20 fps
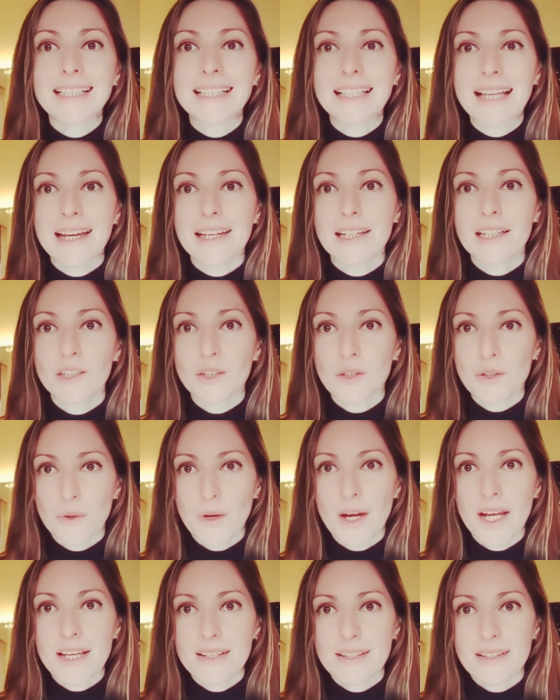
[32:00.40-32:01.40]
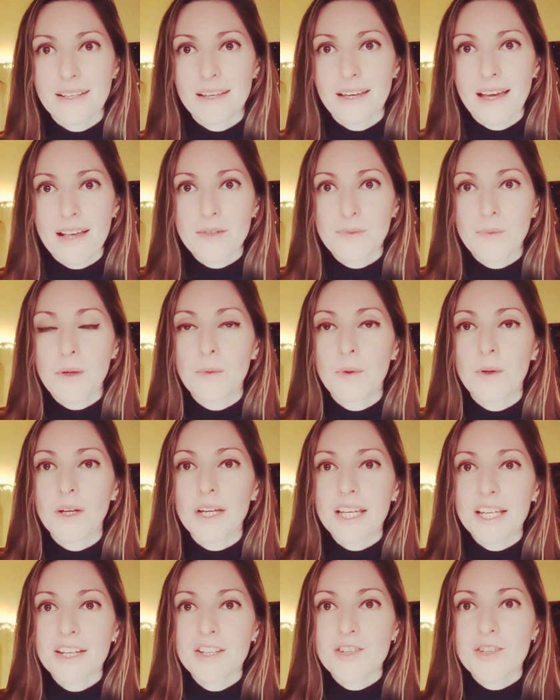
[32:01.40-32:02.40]
like crazy as we were
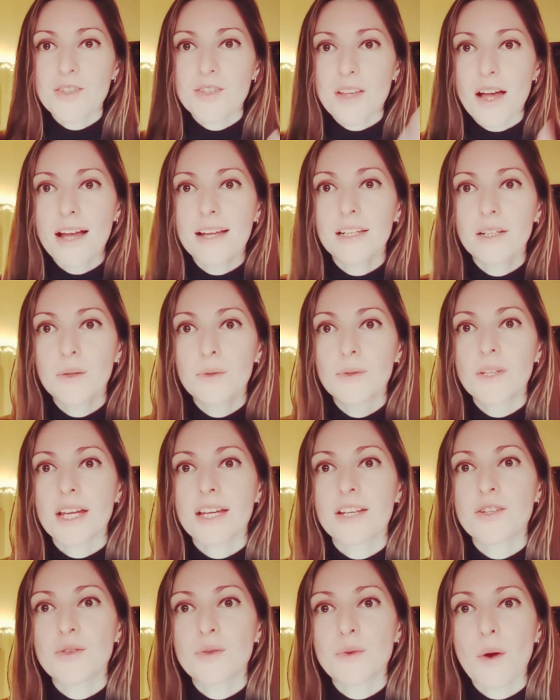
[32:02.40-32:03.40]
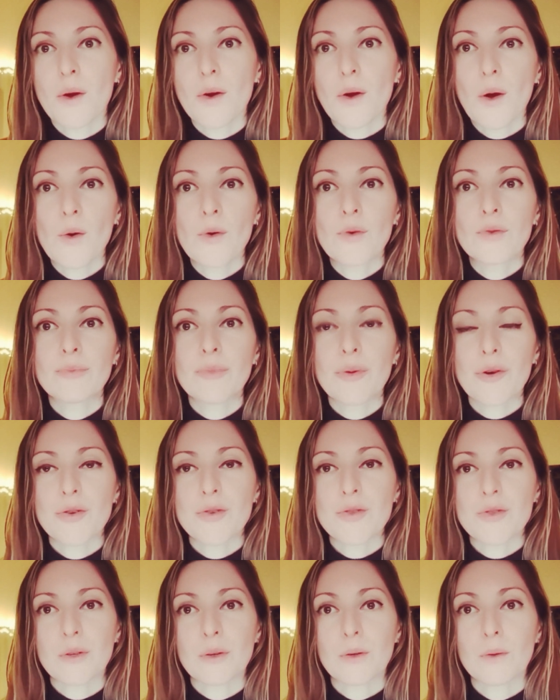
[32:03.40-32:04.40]
each siloed into our own
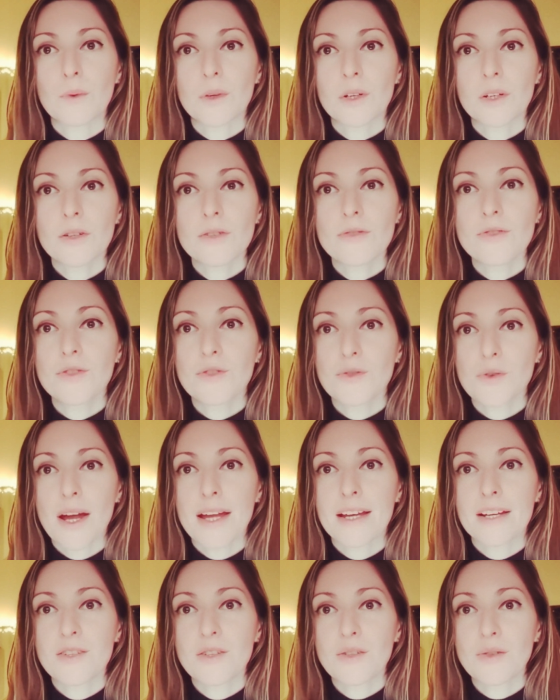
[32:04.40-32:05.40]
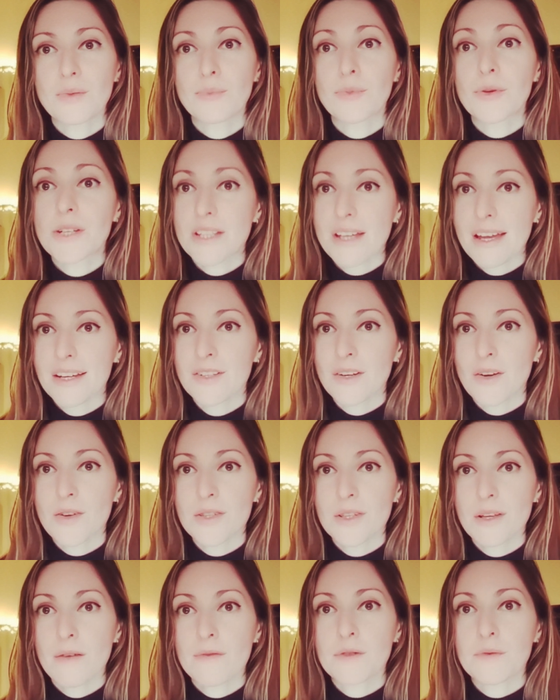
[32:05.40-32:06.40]
personal worlds, trying to protect
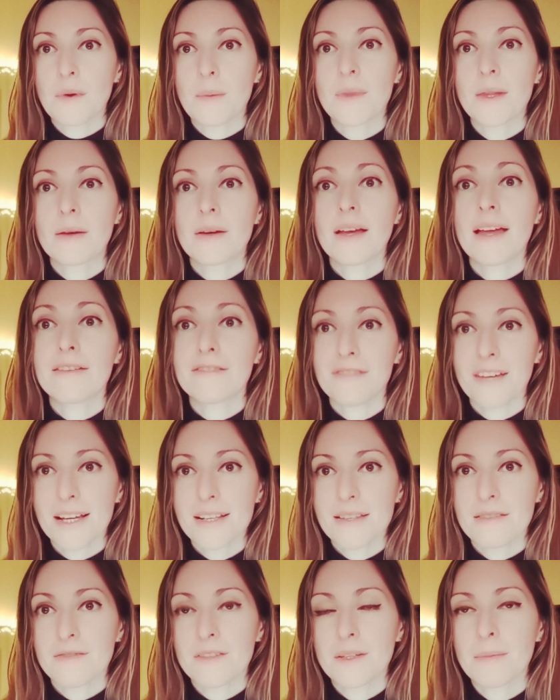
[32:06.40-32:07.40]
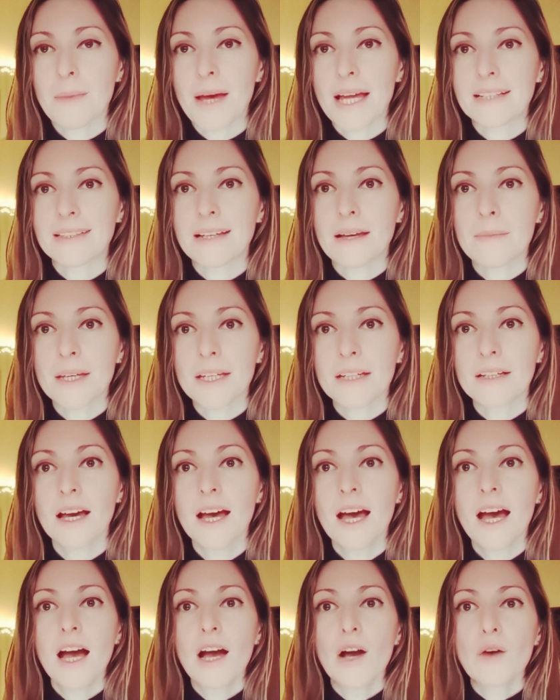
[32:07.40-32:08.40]
ourselves from the effects of the pandemic.
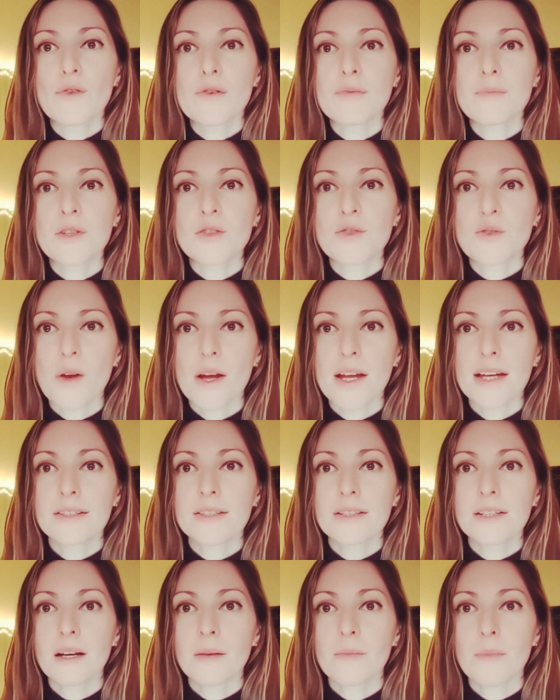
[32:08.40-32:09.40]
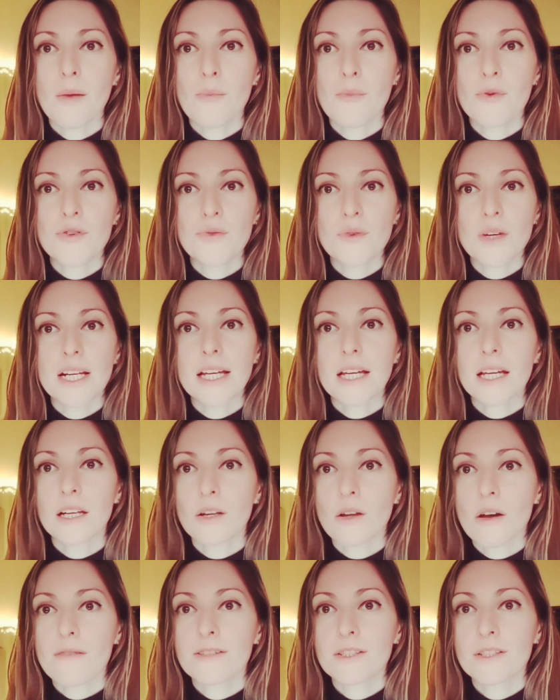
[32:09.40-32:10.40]
We've been trying to come up with really
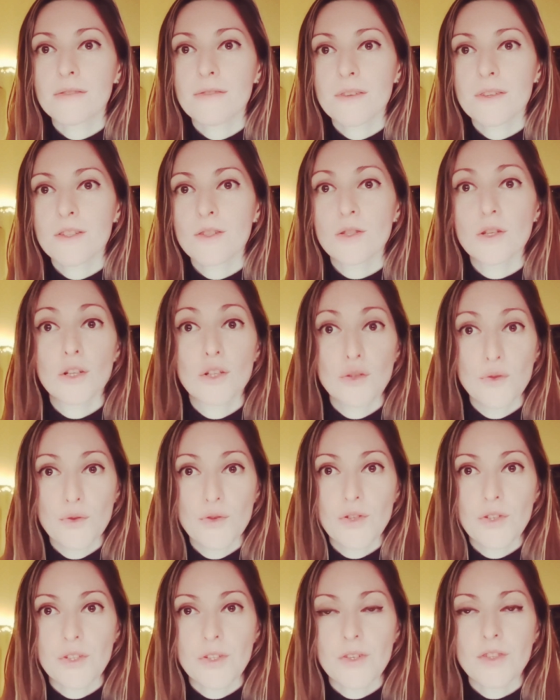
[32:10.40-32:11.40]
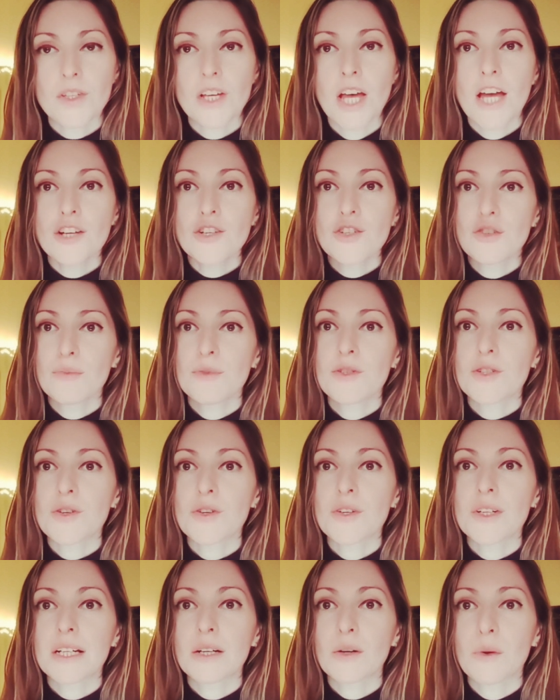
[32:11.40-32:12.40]
innovative solutions. Jupiter
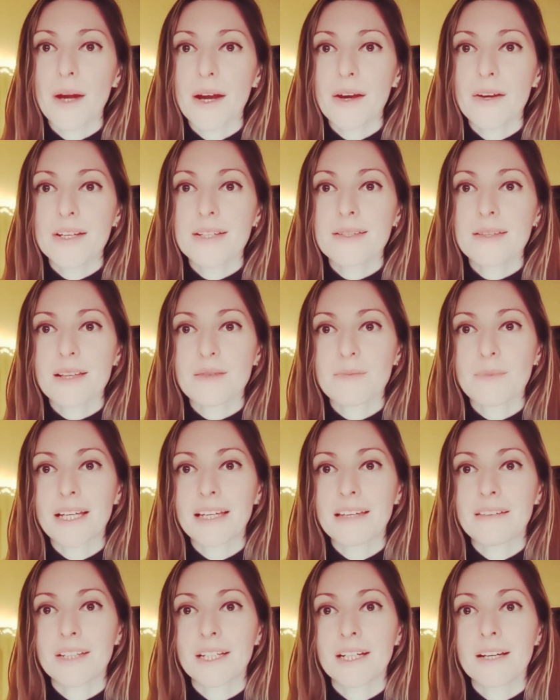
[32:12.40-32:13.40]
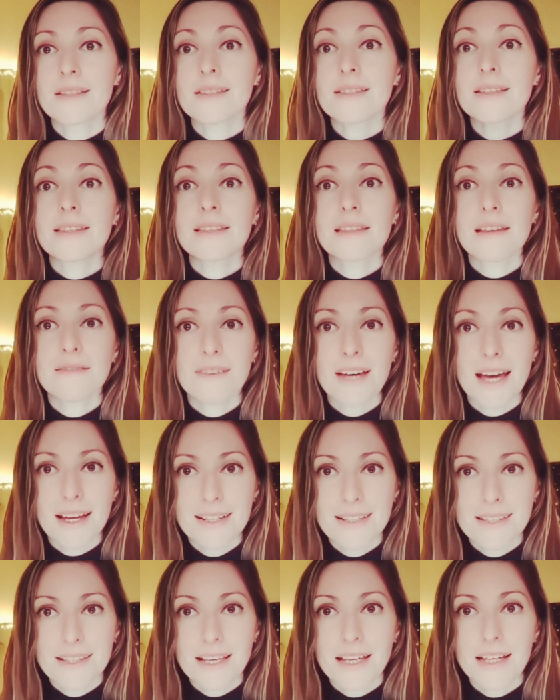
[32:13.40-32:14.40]
in Aquarius has been giving us the
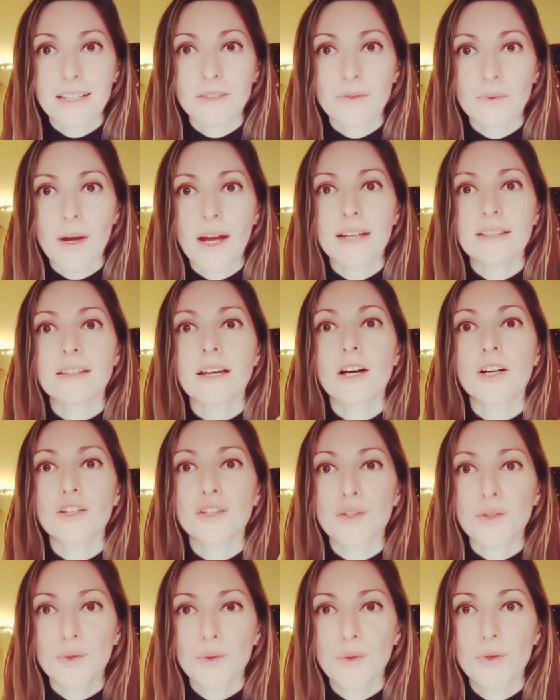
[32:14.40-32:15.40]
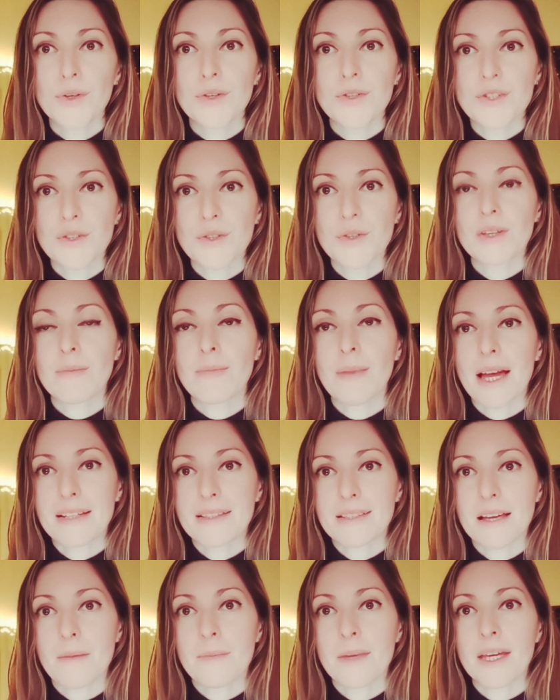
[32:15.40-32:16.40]
vaccine, right? A cure to the
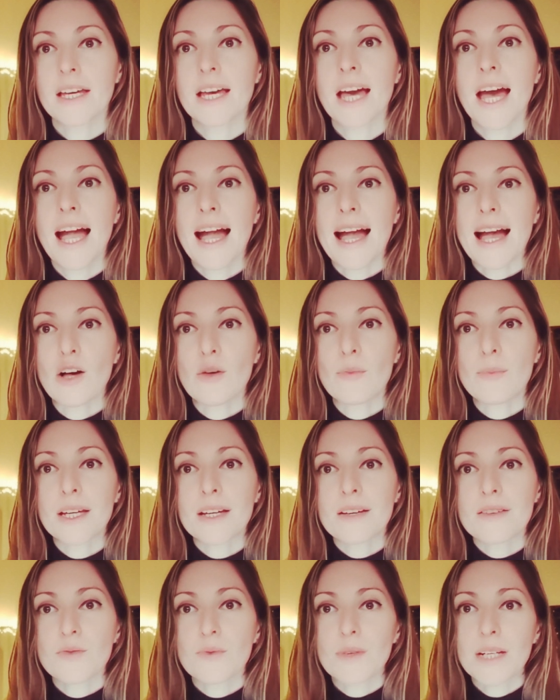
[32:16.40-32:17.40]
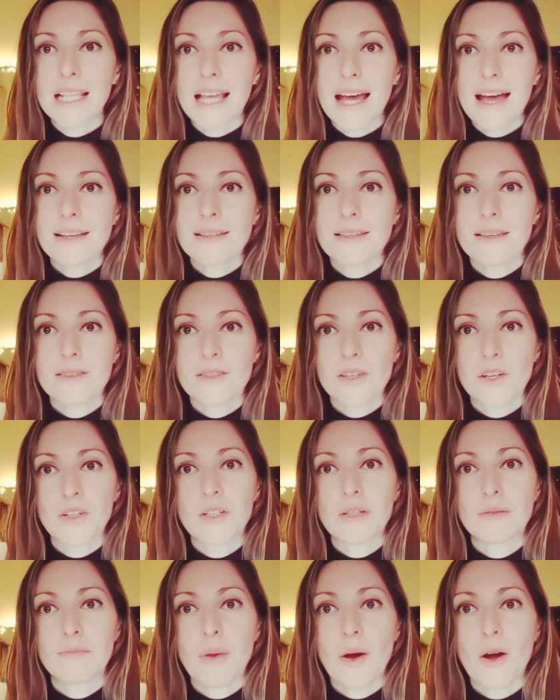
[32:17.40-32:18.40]
pandemic, helping us relax in
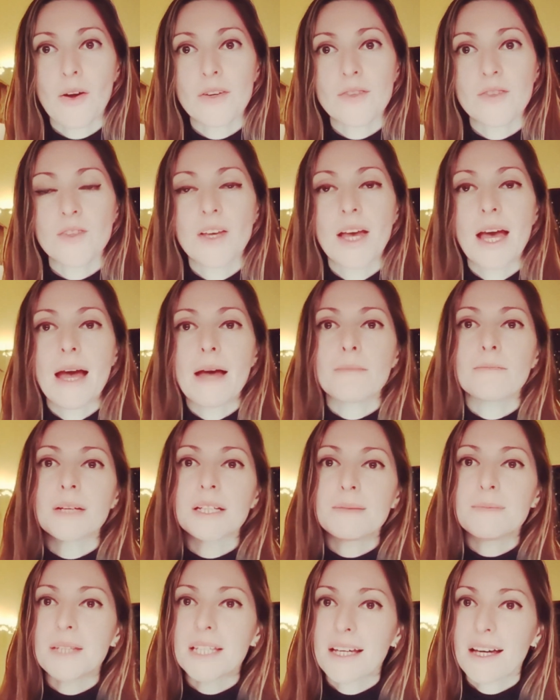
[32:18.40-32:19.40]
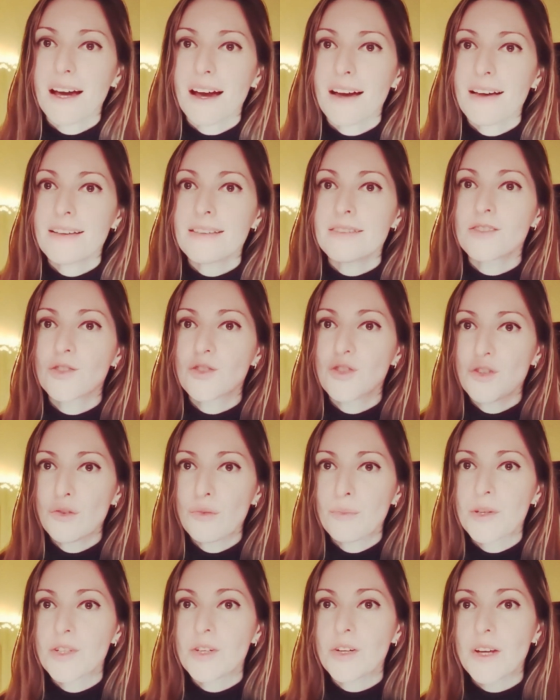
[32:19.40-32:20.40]
certain parts. But because
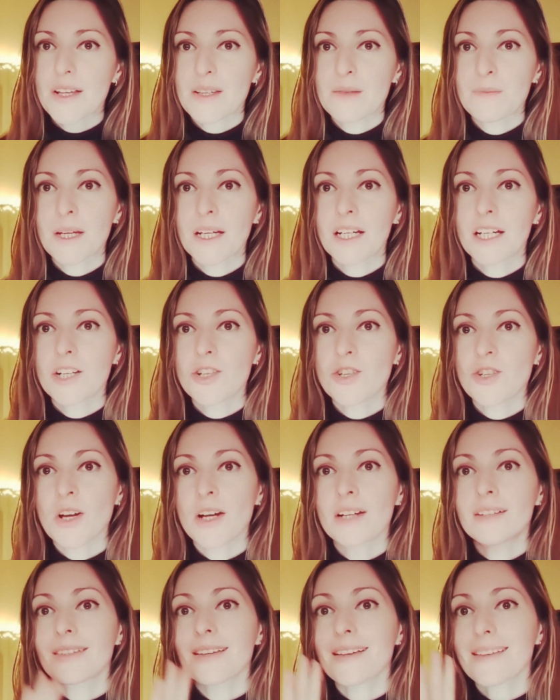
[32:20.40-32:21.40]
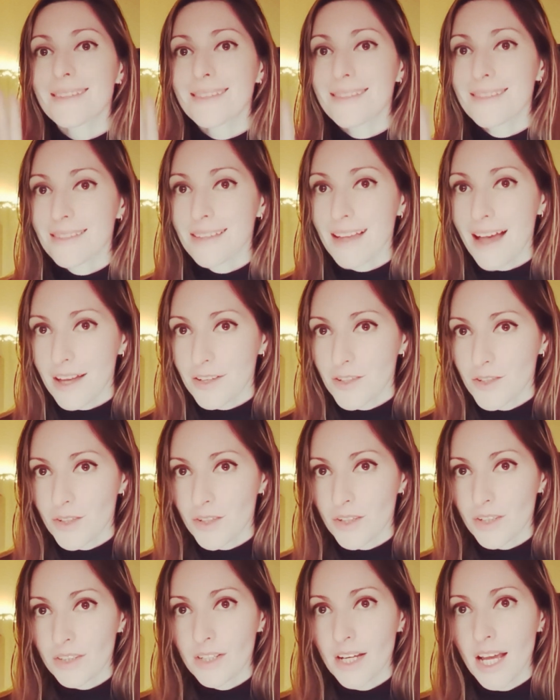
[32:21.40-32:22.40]
Jupiter has been conjunct
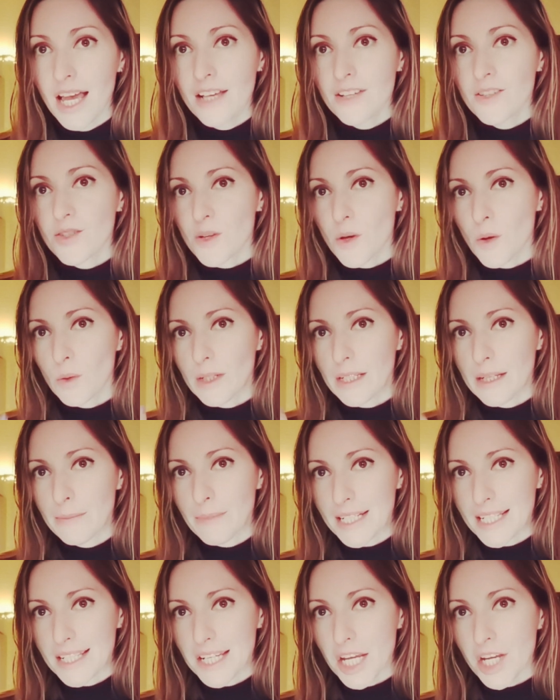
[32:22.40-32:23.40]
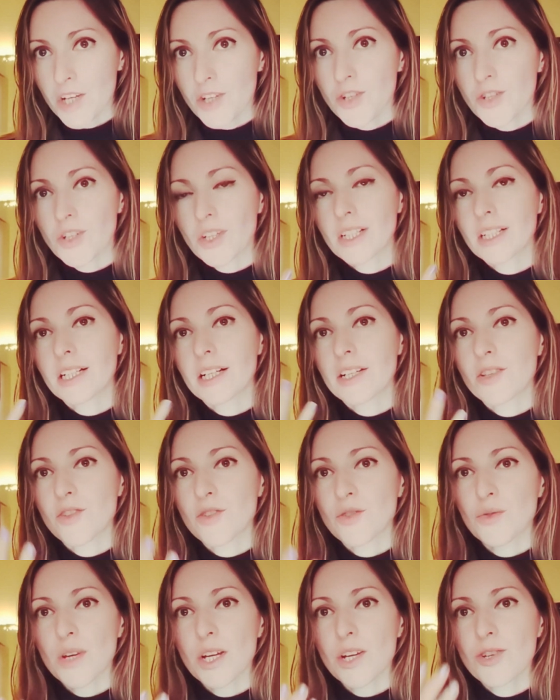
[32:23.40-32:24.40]
Saturn, so limitation,
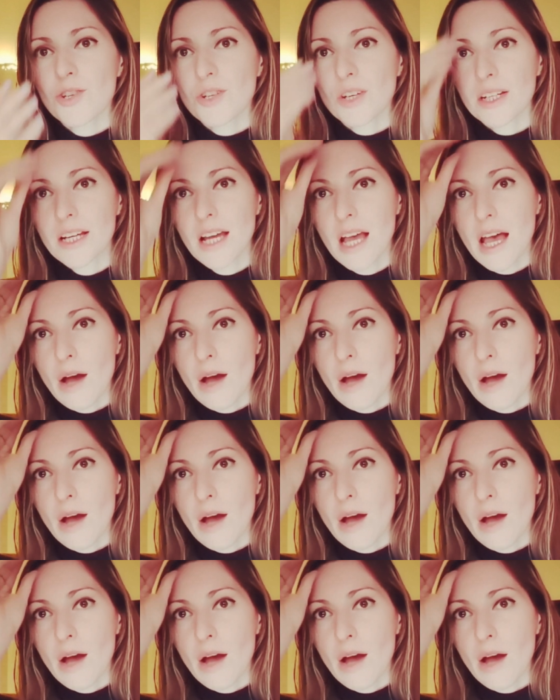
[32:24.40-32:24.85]
constriction,